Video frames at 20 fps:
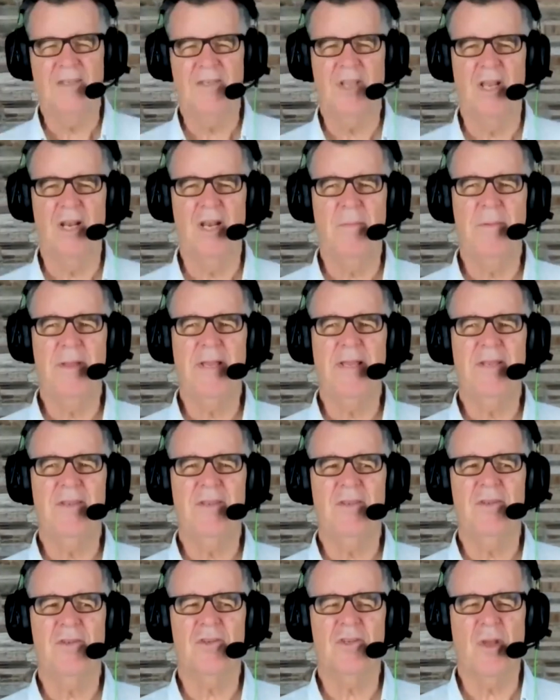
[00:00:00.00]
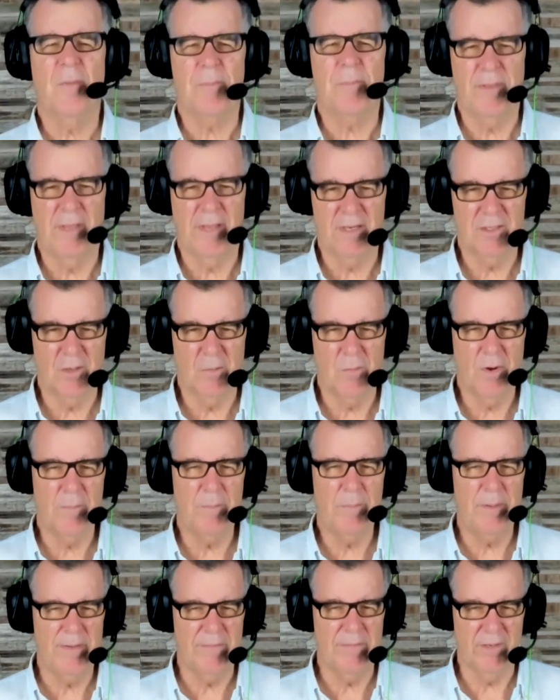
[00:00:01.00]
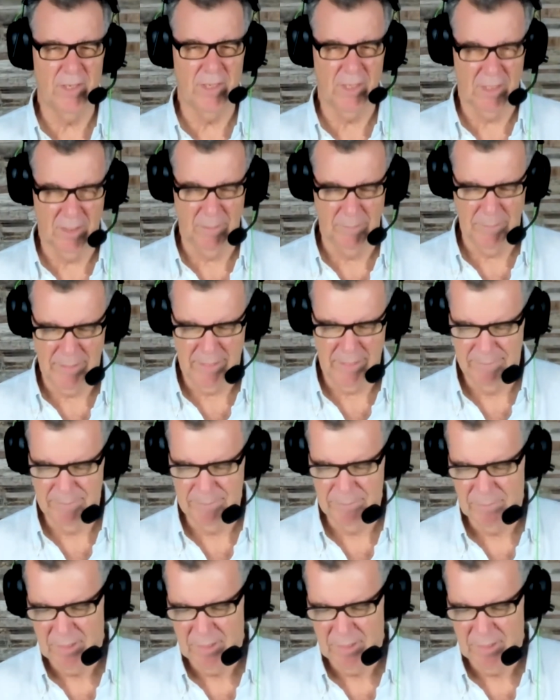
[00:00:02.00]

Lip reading: so let me stop there because I want to pivot a little bit.